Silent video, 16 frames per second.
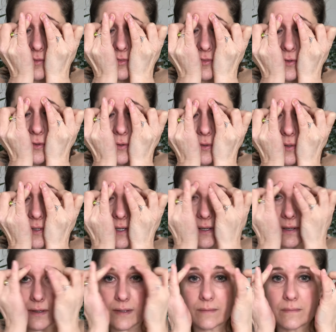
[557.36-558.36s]
4
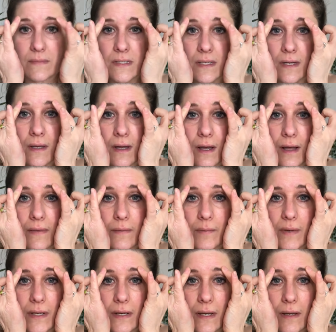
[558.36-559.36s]
times, and then
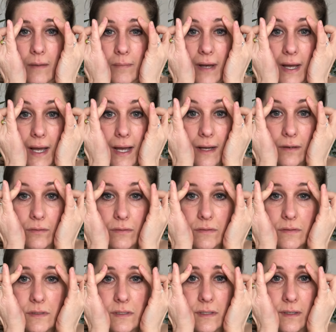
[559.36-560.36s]
we're going to come
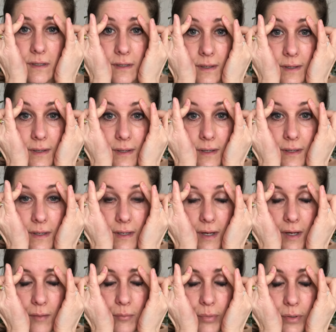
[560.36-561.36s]
out
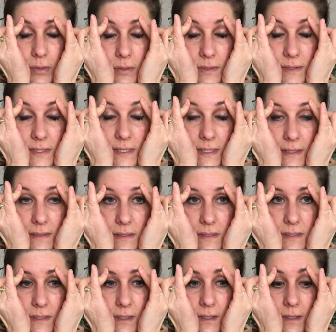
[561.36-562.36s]
and push and
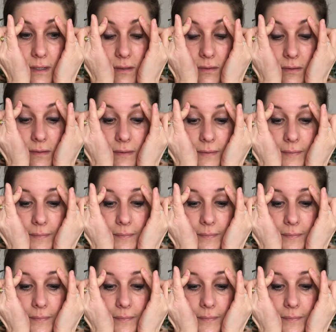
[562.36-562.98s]
circle,